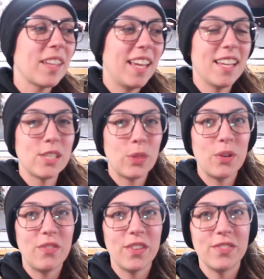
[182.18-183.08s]
He has a
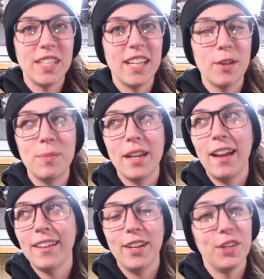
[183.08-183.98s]
350, he'll be
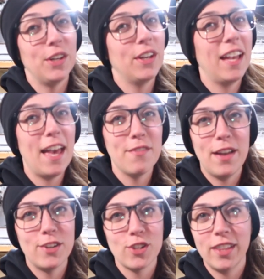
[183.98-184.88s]
on here
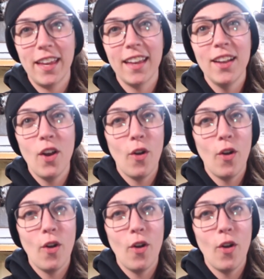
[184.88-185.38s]
eventually.